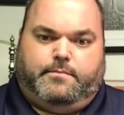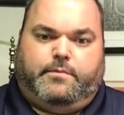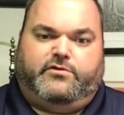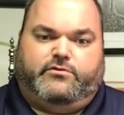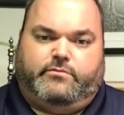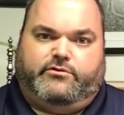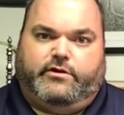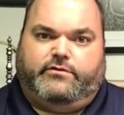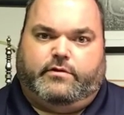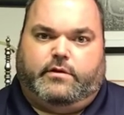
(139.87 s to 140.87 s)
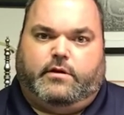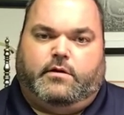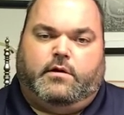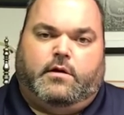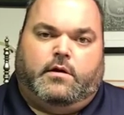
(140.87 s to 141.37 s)
put some chinks in
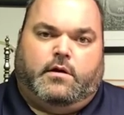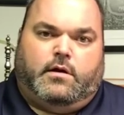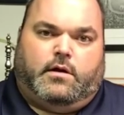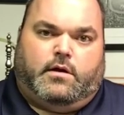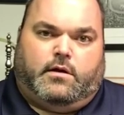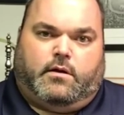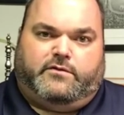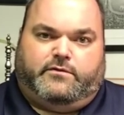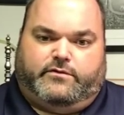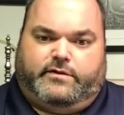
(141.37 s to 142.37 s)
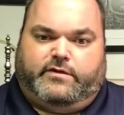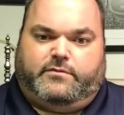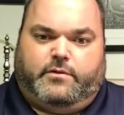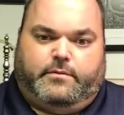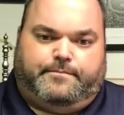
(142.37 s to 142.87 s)
the officer's
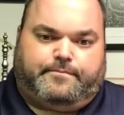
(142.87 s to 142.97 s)
testimony.